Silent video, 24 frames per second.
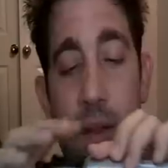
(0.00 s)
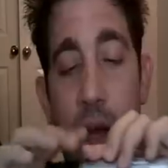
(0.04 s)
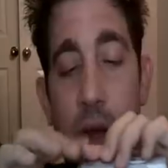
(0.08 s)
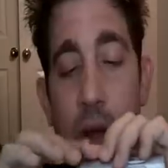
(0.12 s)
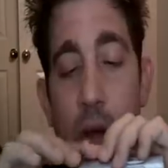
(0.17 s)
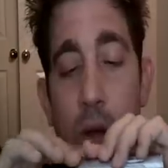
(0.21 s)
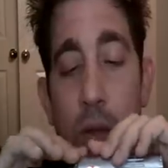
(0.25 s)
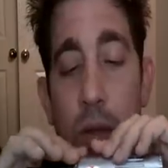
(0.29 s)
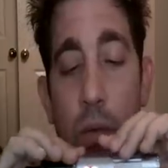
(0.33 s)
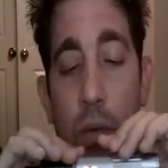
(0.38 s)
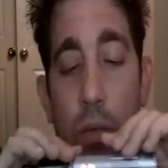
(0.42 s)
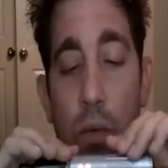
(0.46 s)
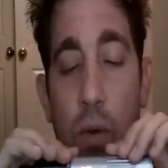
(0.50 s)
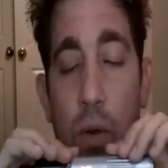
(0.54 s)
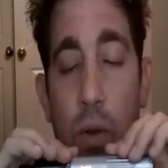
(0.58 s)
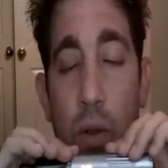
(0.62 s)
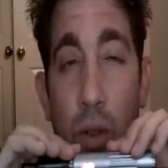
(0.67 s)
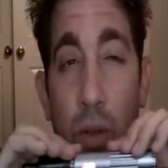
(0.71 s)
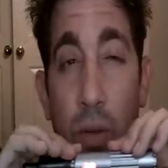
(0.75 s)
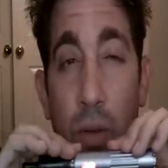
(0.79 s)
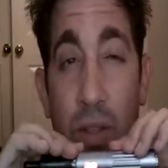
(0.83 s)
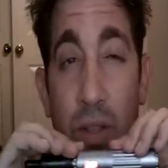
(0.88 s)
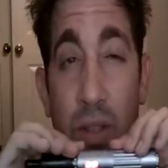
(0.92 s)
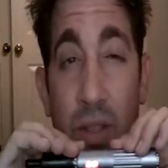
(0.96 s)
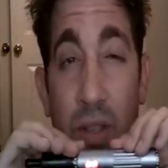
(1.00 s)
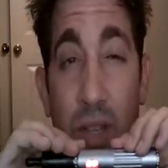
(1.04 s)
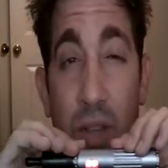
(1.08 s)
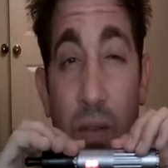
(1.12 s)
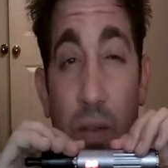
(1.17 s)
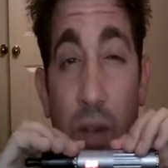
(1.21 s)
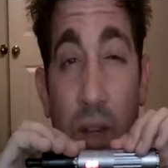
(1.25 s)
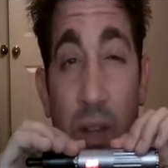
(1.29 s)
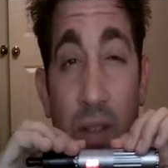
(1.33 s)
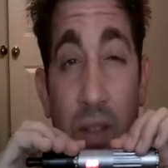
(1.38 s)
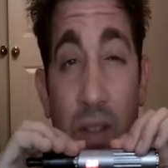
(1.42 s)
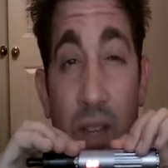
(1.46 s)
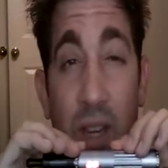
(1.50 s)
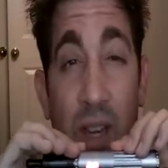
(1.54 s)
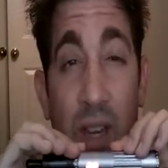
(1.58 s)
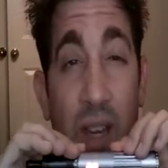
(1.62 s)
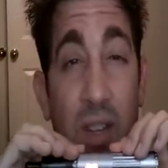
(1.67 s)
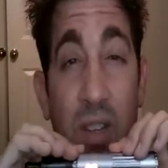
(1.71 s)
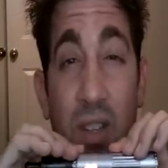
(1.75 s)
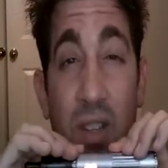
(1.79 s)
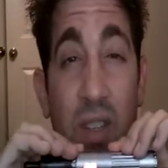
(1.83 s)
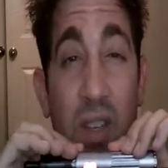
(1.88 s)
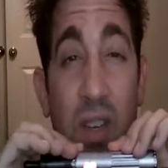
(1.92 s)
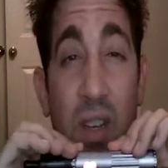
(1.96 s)
see, I'll hold it real close to see if you can see it.
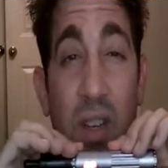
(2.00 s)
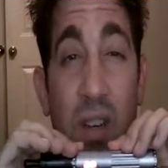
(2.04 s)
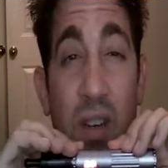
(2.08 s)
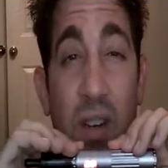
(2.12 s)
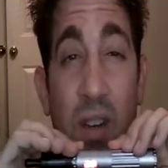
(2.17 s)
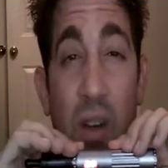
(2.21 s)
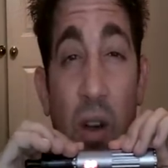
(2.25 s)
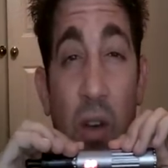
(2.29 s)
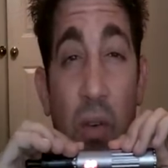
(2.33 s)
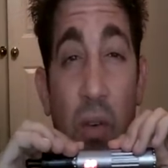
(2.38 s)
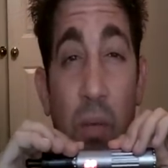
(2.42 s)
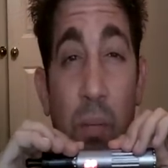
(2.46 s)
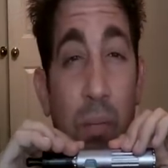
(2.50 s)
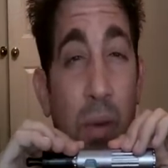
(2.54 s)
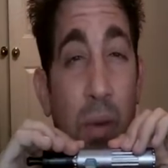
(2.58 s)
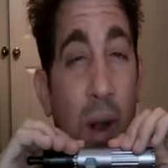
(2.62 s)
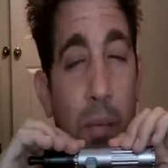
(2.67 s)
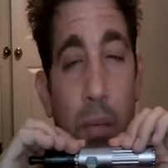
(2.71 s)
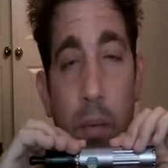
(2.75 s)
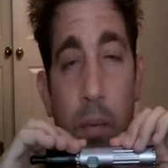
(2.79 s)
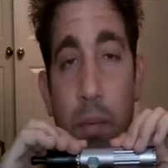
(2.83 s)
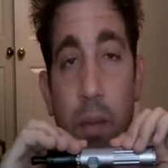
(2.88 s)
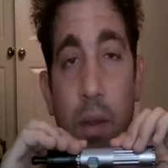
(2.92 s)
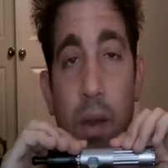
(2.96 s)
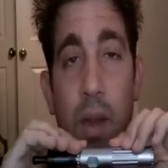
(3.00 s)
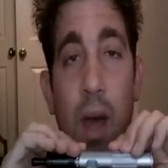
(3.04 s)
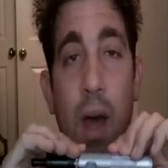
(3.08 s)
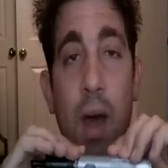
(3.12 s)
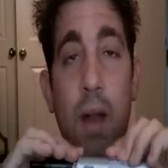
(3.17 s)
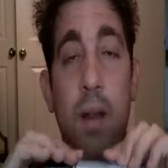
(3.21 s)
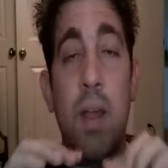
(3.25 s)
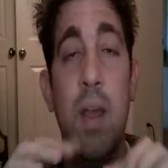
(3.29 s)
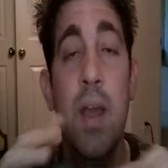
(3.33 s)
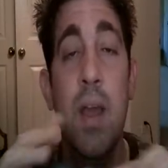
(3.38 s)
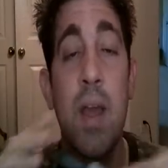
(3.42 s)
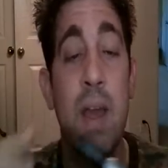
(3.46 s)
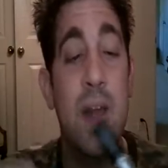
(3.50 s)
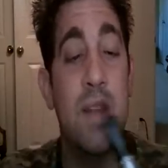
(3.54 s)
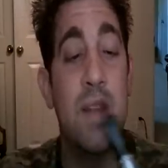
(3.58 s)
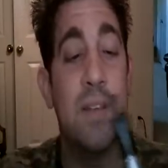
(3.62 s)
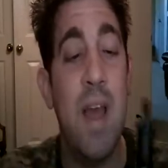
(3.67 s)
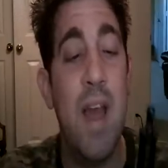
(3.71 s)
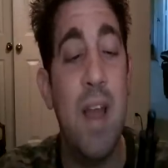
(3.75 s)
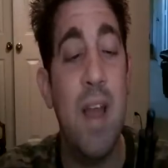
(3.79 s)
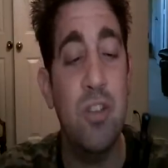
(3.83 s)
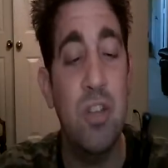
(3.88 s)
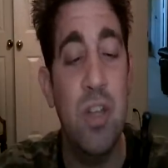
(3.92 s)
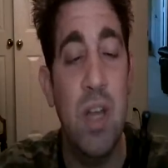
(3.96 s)
Can you see it? No, probably not.
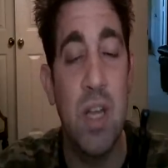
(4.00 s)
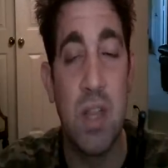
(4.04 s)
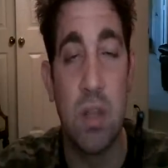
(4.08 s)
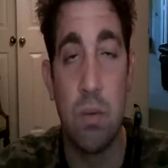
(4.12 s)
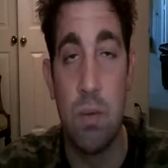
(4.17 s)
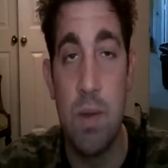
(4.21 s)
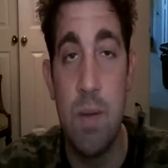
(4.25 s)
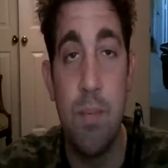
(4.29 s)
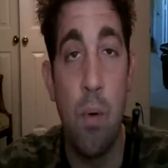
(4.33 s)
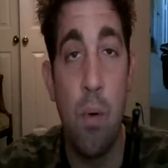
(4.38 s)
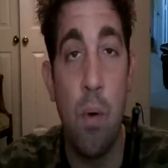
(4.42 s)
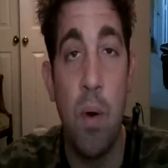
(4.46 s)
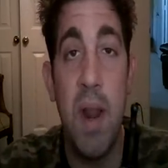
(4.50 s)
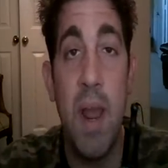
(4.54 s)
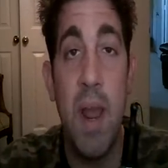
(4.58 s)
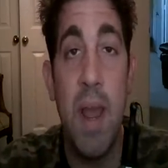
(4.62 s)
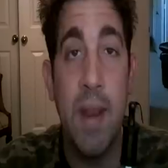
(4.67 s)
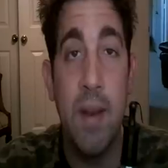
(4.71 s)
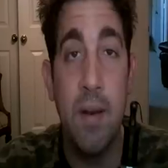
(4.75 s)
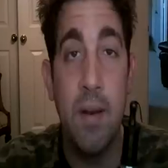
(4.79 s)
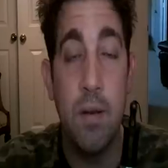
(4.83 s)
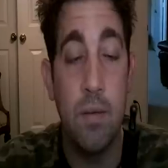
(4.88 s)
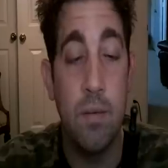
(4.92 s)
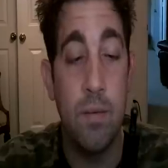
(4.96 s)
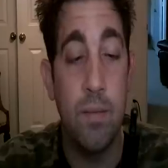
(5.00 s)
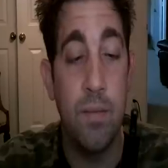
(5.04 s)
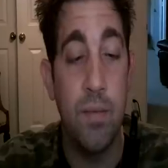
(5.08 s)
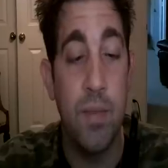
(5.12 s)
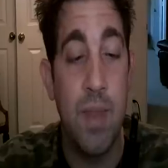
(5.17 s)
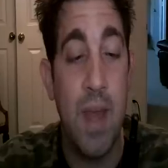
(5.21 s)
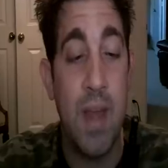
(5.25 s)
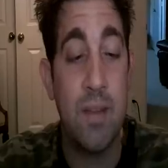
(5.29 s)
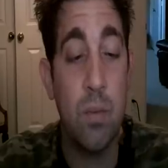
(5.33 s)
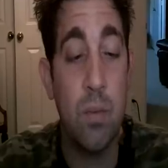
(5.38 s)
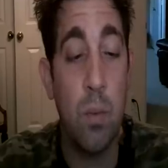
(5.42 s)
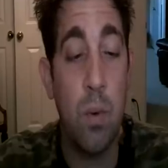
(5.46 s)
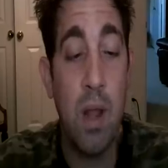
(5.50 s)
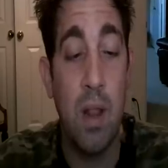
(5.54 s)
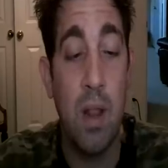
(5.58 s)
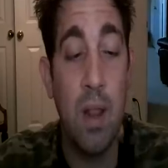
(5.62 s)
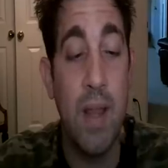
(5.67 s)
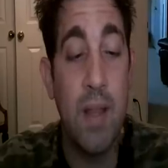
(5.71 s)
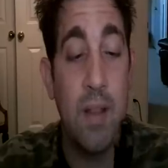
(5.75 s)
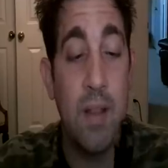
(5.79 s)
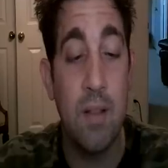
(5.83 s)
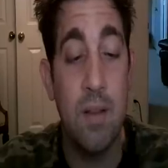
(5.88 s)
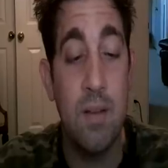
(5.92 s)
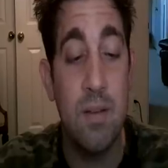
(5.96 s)
It's actually a 3.8. That's where I
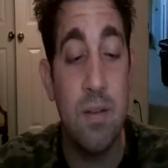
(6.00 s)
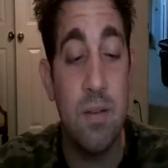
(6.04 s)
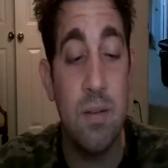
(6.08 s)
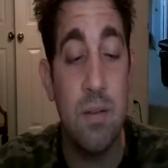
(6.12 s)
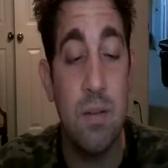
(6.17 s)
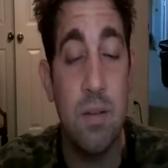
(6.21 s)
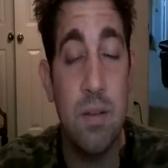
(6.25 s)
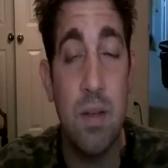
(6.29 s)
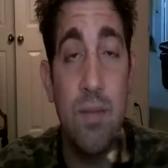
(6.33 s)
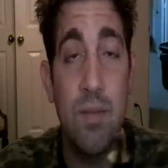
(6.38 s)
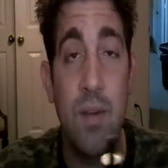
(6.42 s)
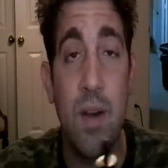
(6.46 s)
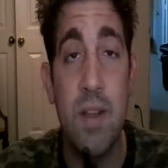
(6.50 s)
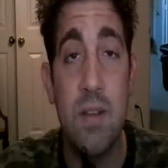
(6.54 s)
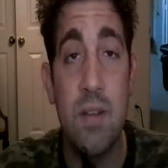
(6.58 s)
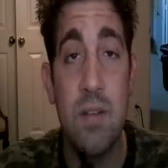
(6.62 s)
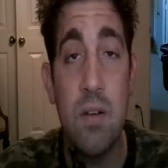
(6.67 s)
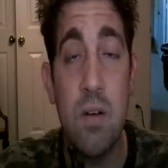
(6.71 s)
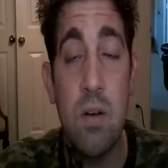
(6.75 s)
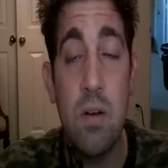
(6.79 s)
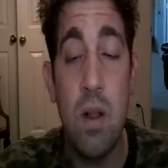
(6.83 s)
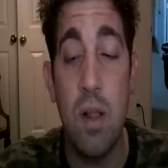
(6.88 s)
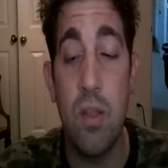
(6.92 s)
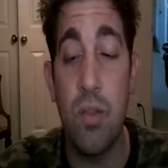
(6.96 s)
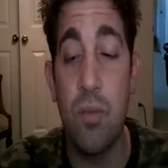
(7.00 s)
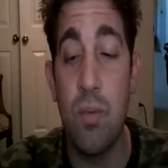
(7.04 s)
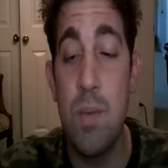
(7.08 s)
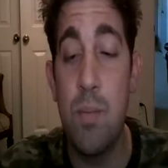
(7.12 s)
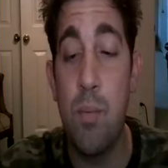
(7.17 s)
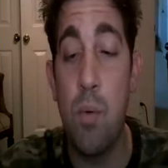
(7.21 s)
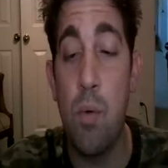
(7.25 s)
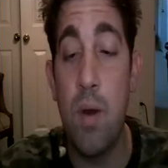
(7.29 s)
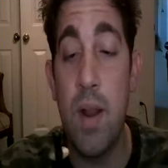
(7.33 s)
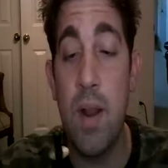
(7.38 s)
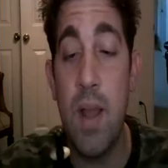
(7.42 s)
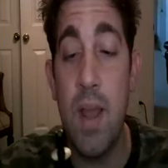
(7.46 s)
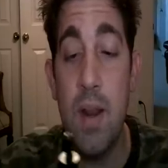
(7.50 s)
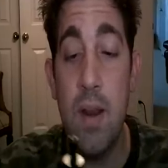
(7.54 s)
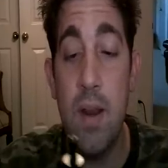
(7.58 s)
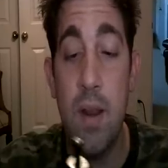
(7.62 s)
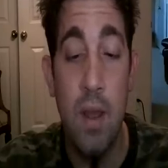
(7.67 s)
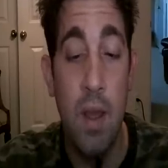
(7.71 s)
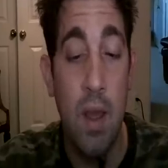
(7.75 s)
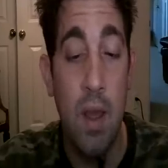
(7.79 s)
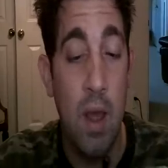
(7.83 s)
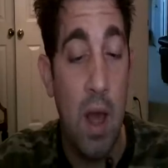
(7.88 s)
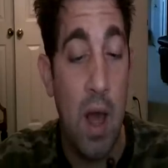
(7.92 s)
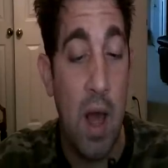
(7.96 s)
like this device here, at 3.8
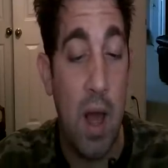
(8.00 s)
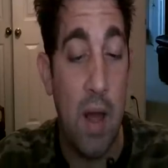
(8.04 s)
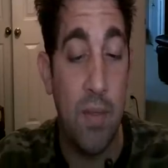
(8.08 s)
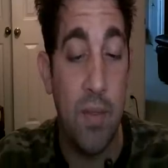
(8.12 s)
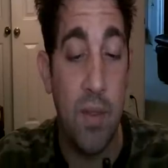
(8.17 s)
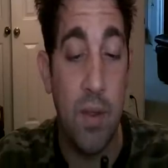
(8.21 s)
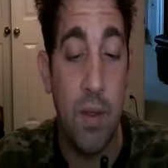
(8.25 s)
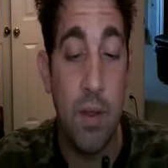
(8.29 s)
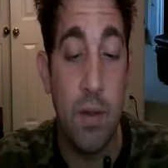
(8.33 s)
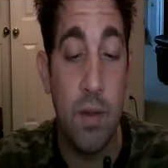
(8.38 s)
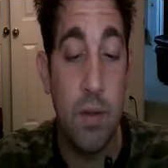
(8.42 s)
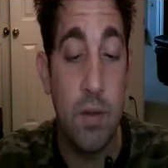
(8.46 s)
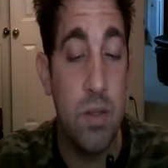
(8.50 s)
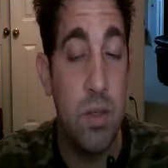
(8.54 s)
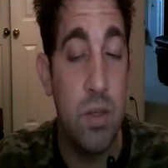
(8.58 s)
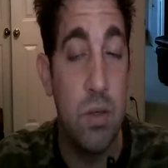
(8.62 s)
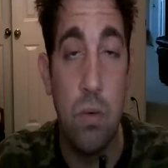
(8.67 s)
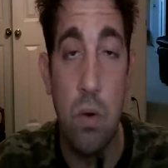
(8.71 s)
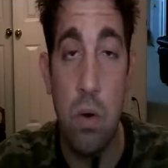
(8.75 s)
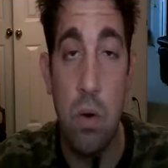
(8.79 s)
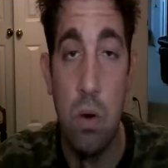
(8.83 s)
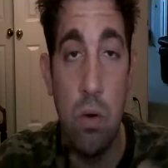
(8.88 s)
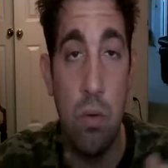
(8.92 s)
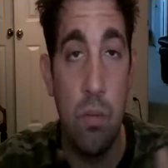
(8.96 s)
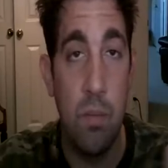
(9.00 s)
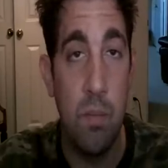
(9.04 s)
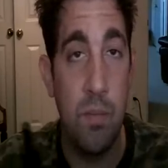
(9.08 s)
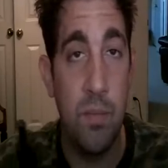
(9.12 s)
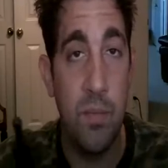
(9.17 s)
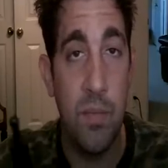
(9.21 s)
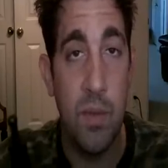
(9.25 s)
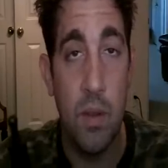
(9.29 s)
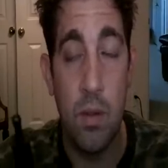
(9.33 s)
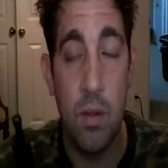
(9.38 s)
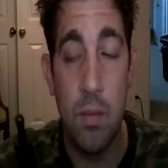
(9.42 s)
on the 2 ohm